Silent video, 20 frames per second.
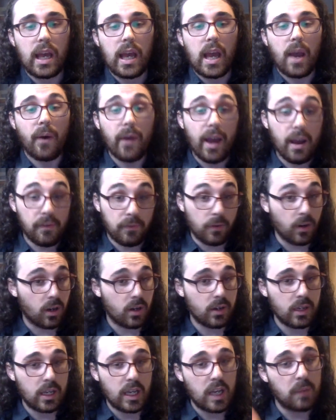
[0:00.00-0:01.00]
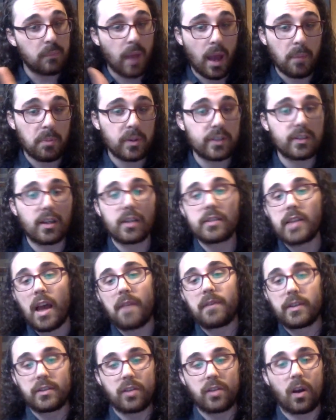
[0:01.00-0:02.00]
However, MAPPA does
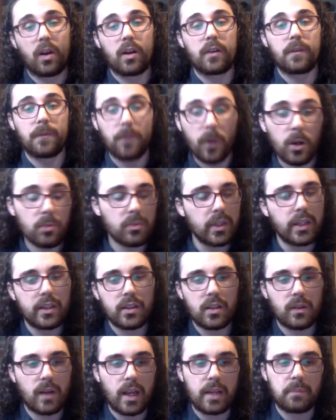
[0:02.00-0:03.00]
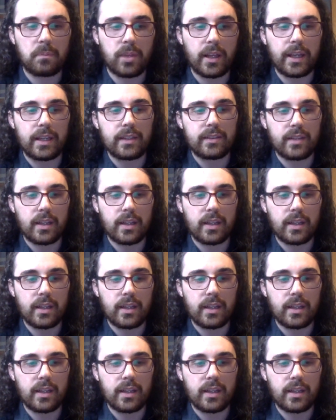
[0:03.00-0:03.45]
have its heart firmly in the right place,